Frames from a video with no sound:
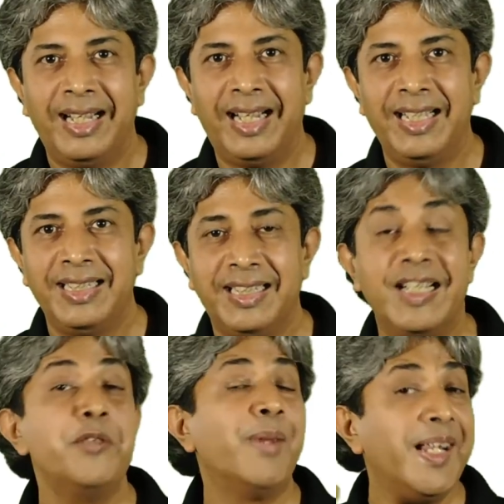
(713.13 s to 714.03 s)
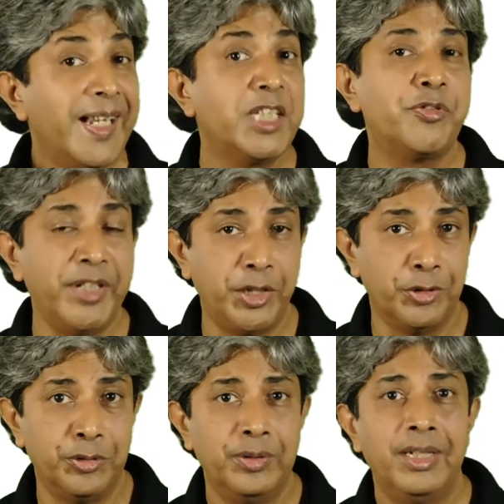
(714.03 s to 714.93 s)
And uh, in my next
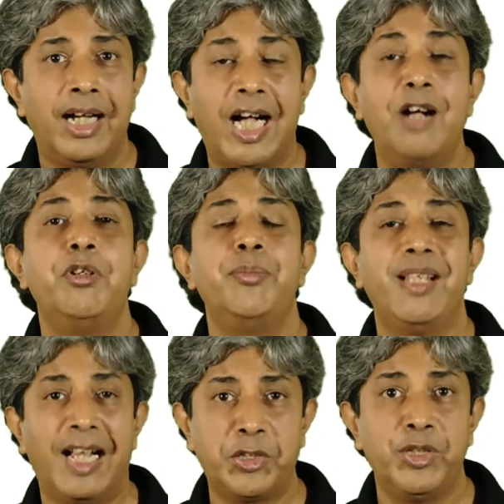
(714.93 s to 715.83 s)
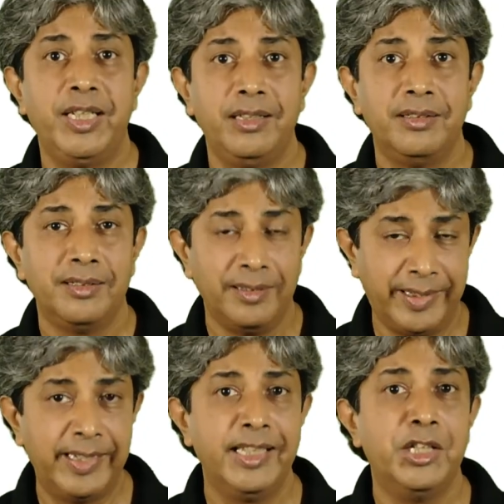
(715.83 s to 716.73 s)
video, I will be actually
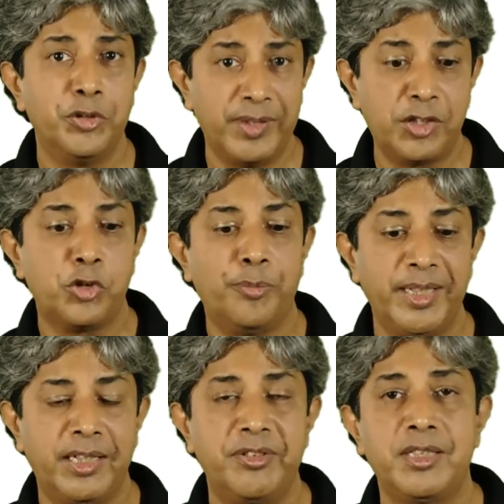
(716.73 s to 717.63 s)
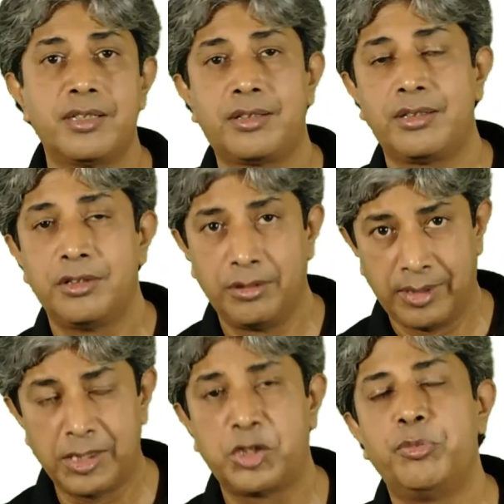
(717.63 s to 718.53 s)
getting into this topic that we just
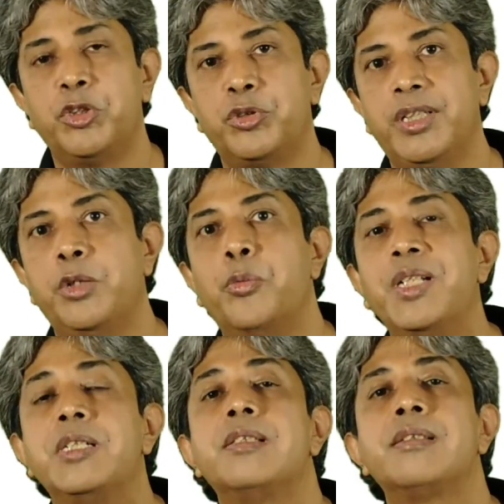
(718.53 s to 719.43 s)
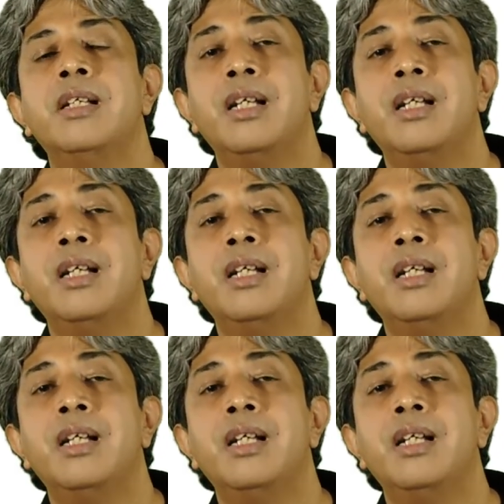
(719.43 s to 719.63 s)
touched upon today, which is